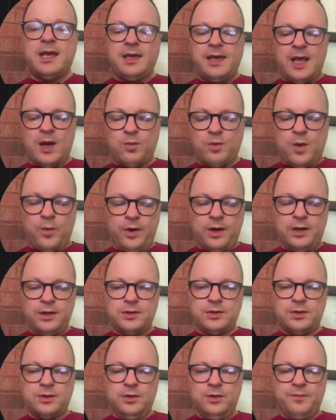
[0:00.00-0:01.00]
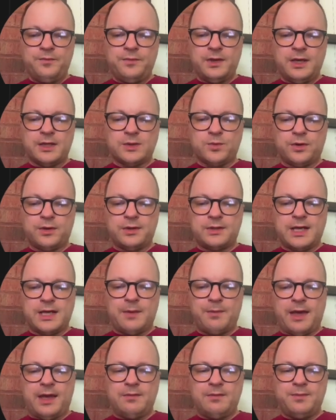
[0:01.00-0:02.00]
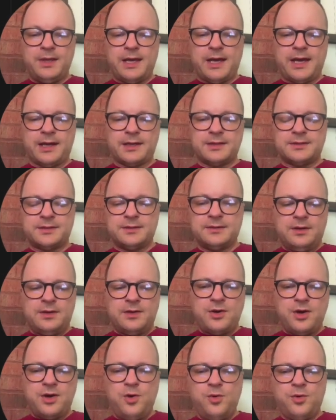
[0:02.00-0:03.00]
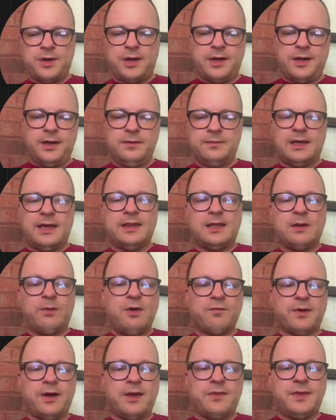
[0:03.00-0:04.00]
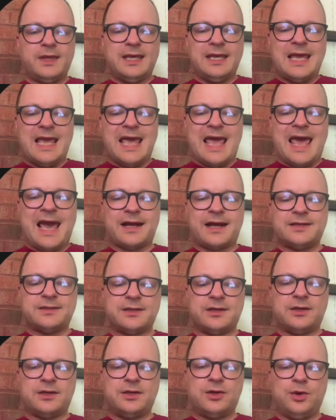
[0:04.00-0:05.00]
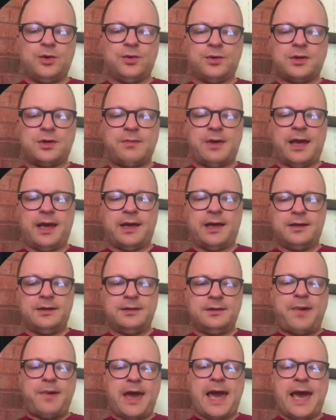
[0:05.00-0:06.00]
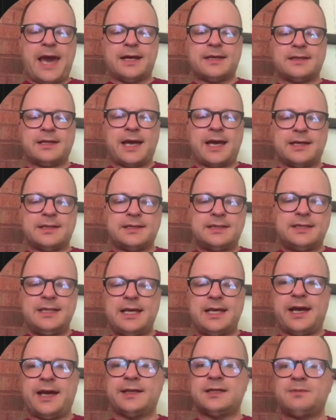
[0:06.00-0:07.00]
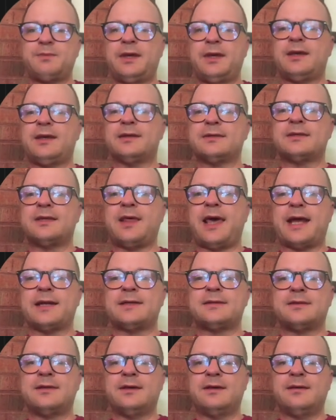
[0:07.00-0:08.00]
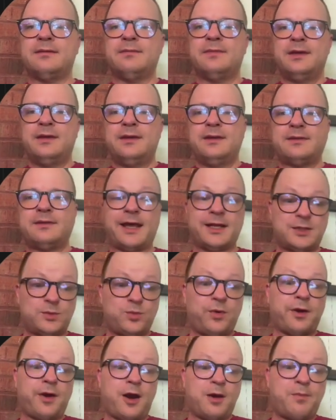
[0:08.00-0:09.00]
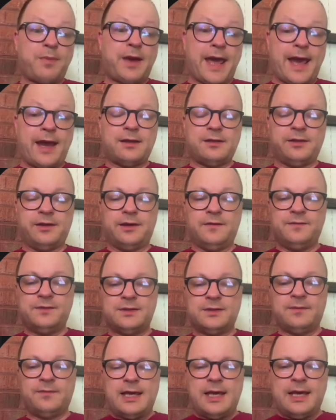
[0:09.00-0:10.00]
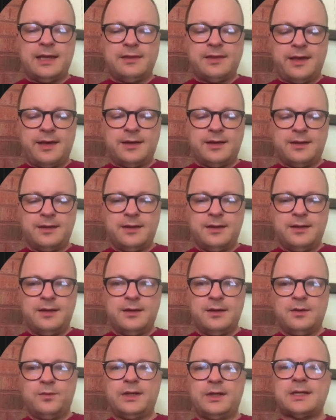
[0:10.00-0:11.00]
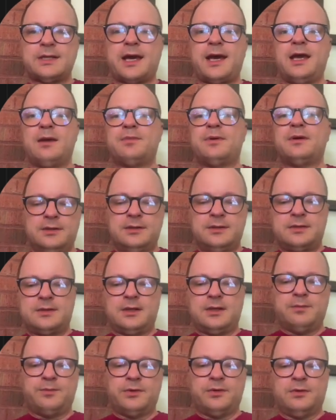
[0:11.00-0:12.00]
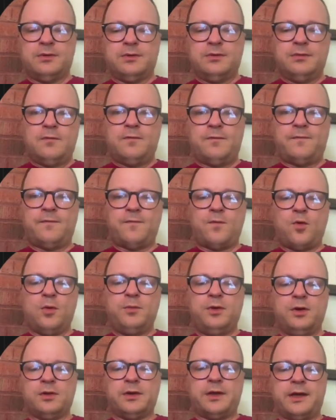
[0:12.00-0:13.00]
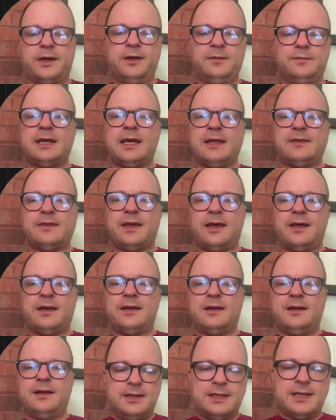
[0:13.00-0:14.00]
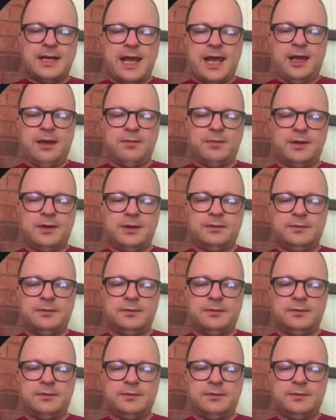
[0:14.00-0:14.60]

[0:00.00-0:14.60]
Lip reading: And what we're going to do is we're going to type npx Coda, and then we run the execute command, pack.ts, because that's where our pack lives. And then we type simple formula and then name.